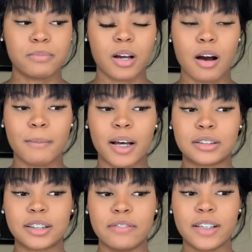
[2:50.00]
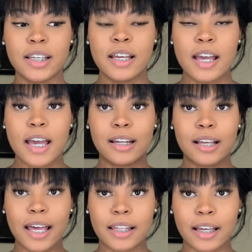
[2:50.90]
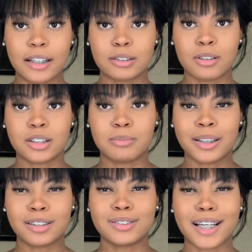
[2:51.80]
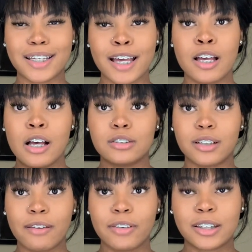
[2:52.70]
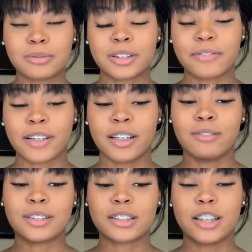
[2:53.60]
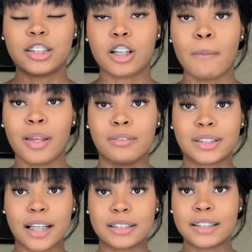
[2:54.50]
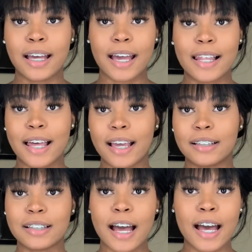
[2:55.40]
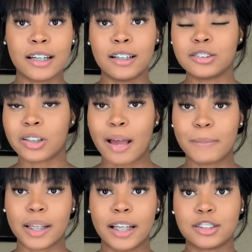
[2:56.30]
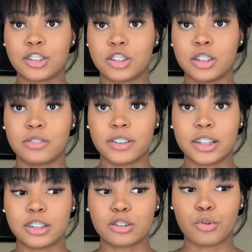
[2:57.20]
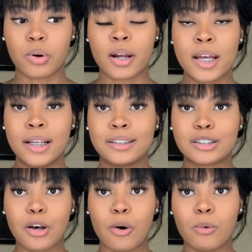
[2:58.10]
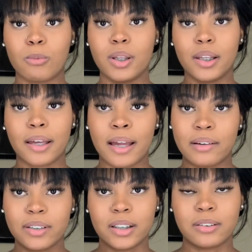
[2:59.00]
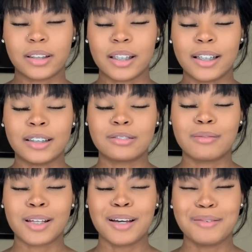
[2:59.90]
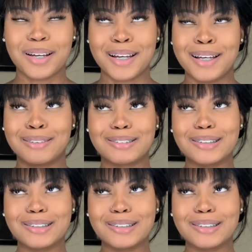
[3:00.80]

my TV, and it had like cuss words in the back. So he was like, yeah, so they're very specific. And he showed me, he was like, see, I got like 900 applications just for this store. So we look at every little thing like that. So I'm like, oh my God, I'm